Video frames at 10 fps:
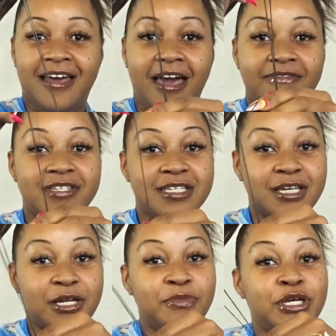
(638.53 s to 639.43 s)
And this is
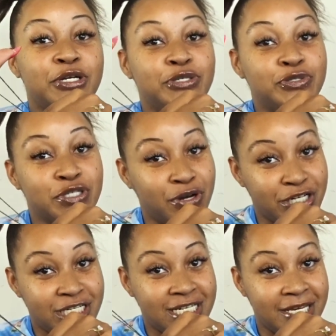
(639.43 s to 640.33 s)
gonna be your new
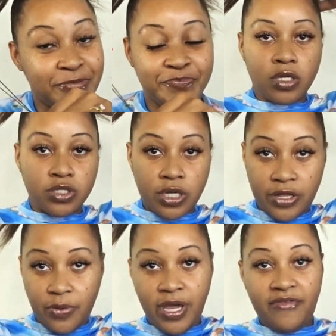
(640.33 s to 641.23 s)
scrunchie. So now
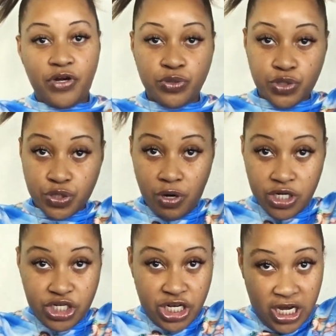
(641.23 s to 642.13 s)
that we have our new
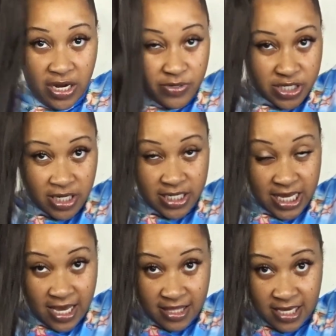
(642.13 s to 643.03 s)
scrunchie, we're just gonna
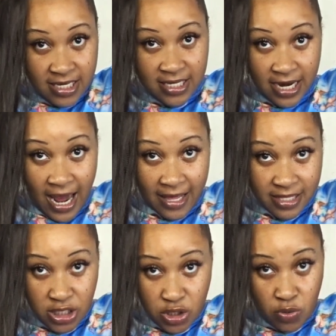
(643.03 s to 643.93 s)
take this and add
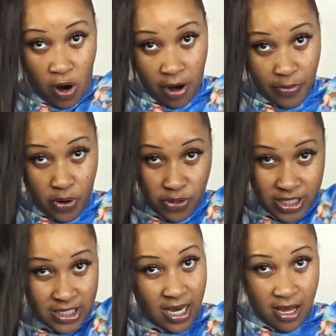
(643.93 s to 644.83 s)
this to our
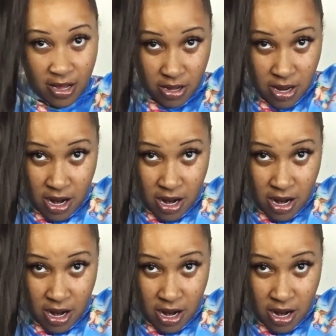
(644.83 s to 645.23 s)
ponytail.